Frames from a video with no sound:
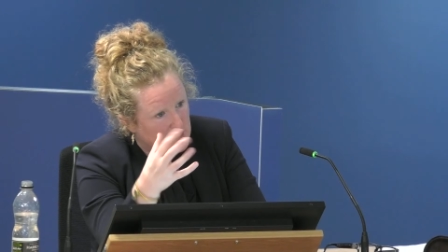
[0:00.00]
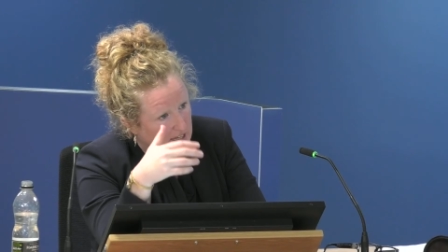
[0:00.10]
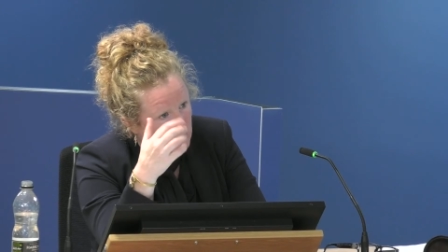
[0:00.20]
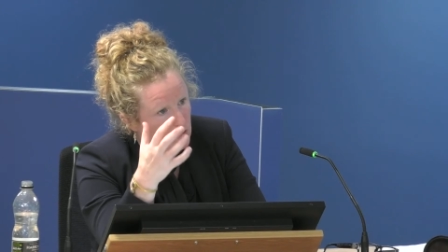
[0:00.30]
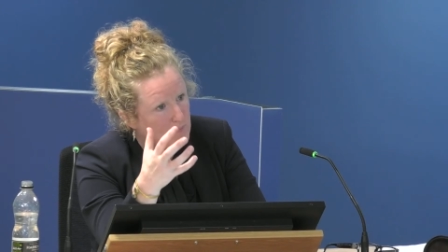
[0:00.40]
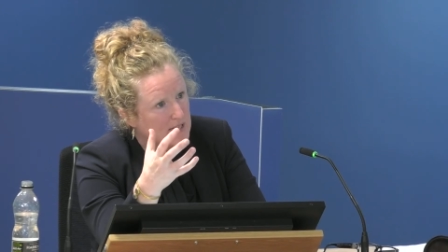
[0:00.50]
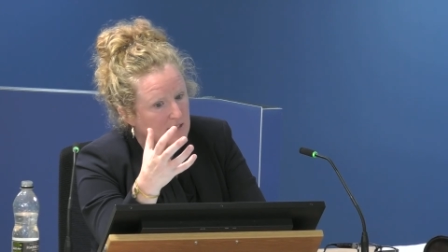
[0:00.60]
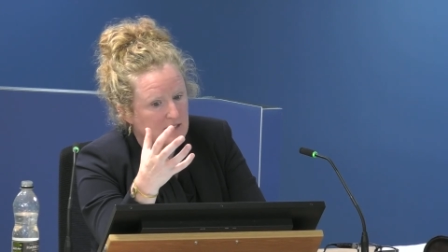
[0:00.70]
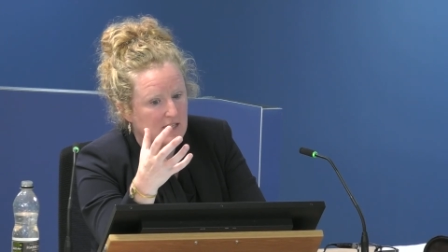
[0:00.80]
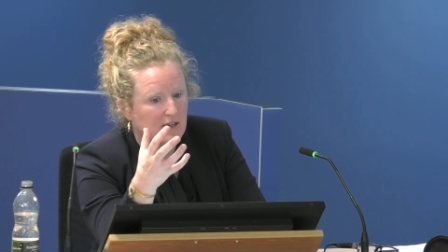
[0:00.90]
in the
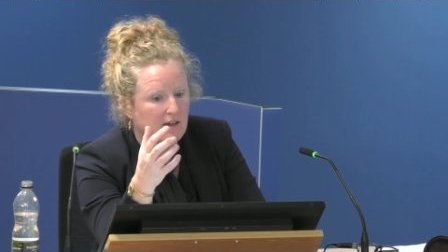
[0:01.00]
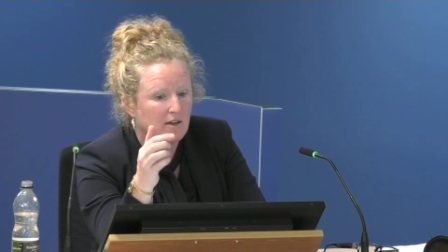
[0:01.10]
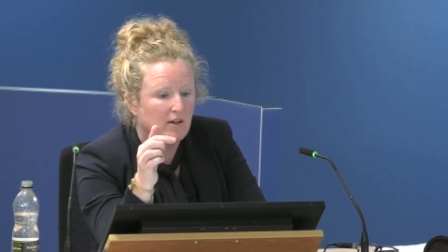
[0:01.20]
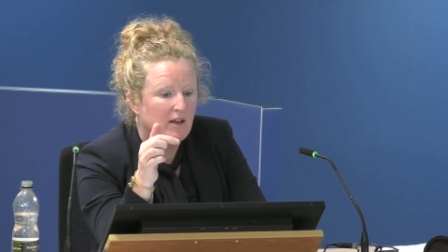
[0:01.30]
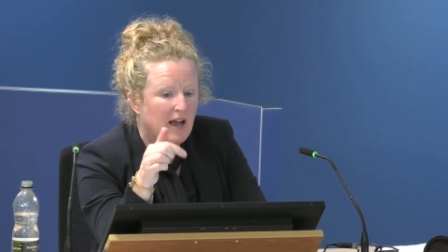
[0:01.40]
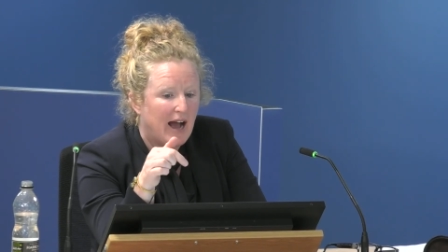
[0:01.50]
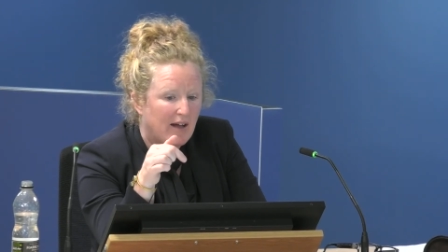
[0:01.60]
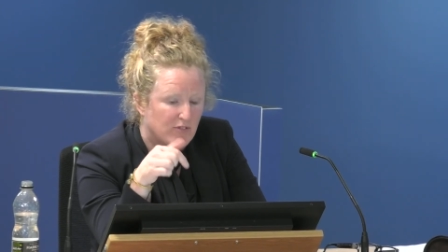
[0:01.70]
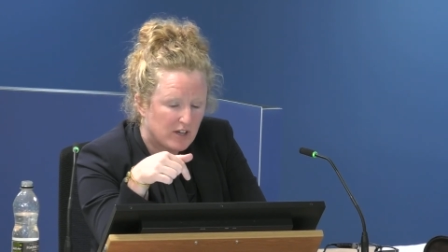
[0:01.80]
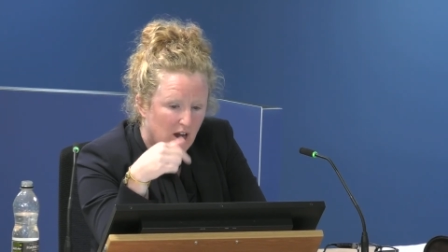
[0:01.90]
building
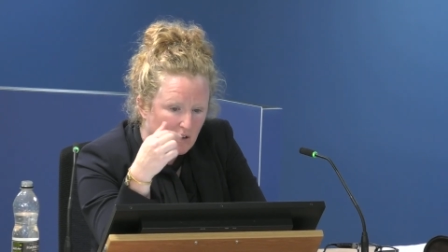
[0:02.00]
and